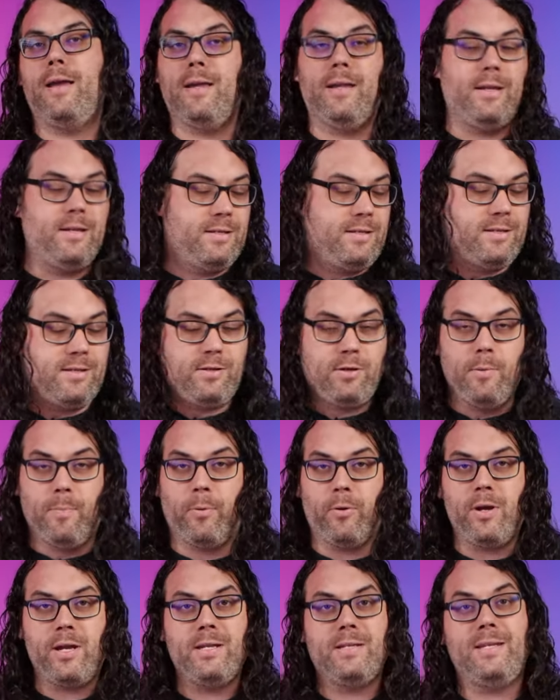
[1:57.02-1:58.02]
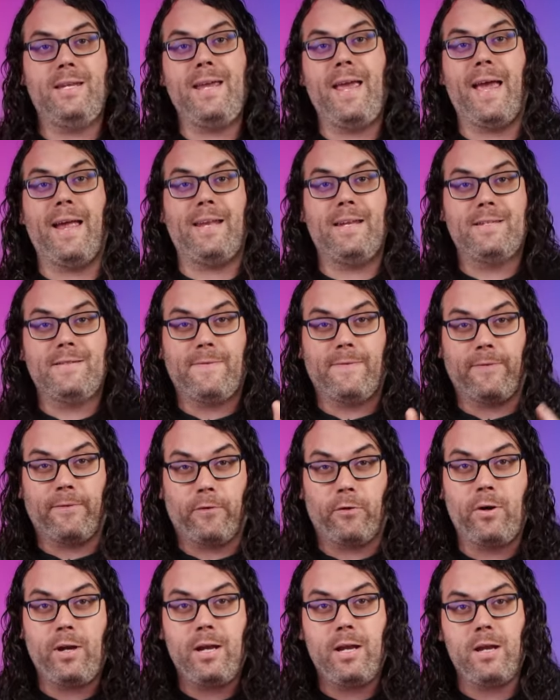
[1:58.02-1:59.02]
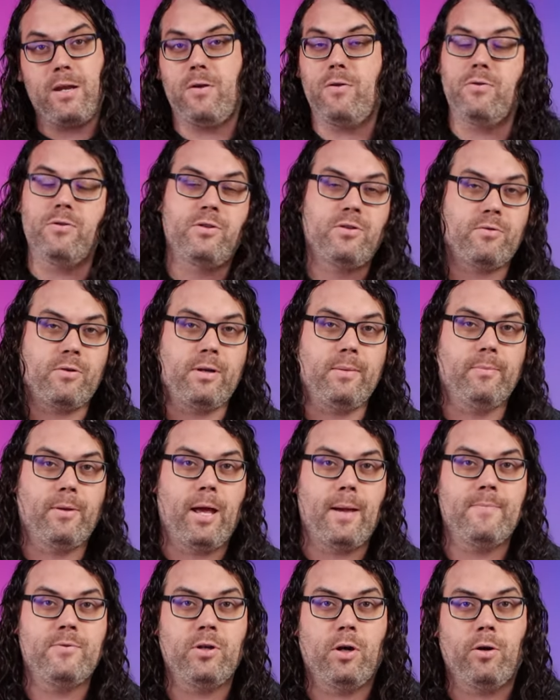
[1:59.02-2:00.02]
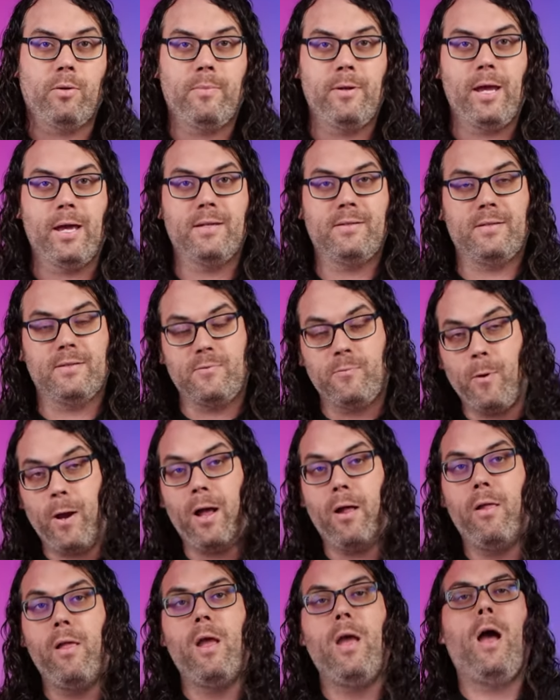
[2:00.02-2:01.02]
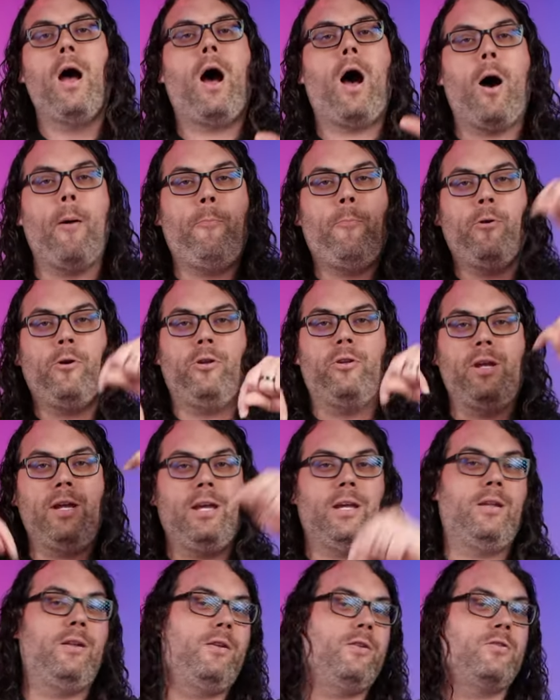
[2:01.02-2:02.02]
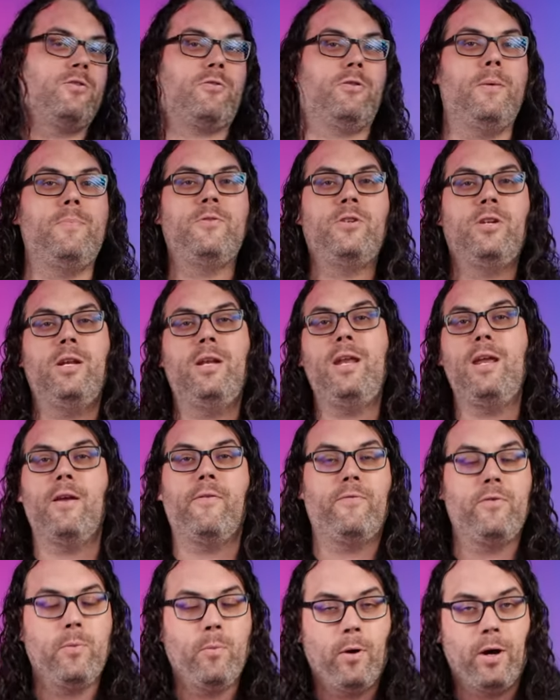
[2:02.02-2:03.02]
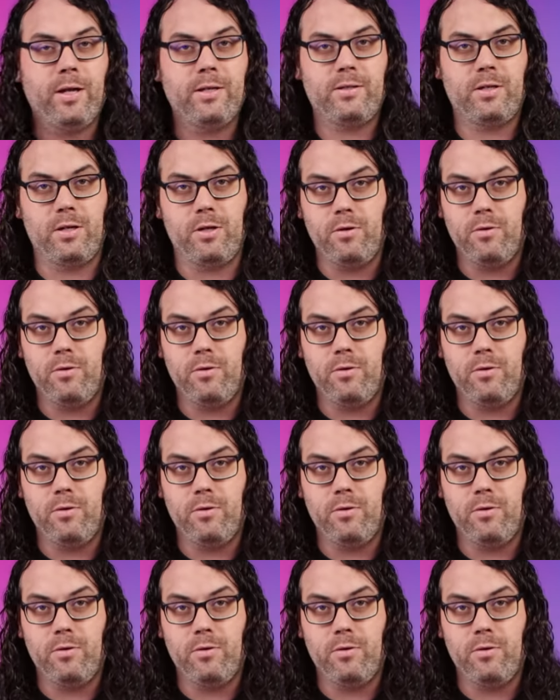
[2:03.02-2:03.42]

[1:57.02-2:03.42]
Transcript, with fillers: It is super easy, and it's free to use Streamlabs OBS as well. I'll put a link in the description if you want to